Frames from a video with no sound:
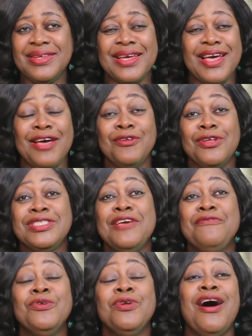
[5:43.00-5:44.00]
They
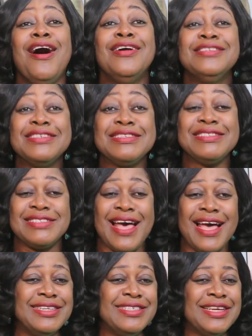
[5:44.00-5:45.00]
cannot even
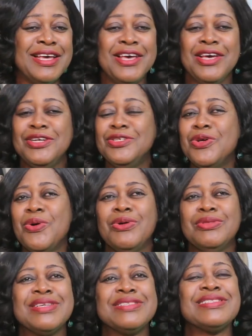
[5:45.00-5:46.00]
understand, you
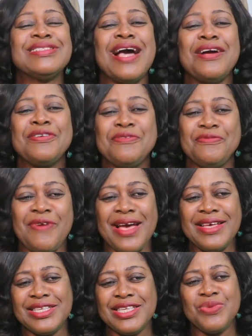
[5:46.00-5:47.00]
know, the
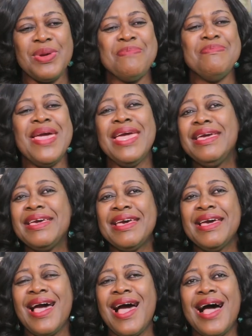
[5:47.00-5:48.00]
sacrifices we
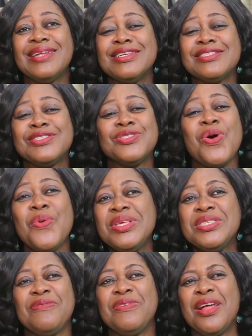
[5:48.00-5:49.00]
make and the
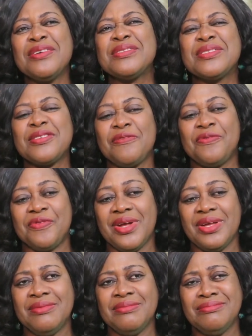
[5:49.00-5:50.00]
stories of long
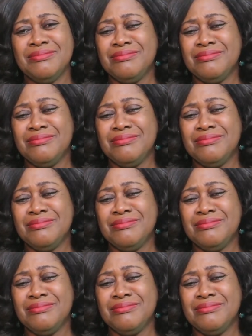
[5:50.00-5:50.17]
suffering.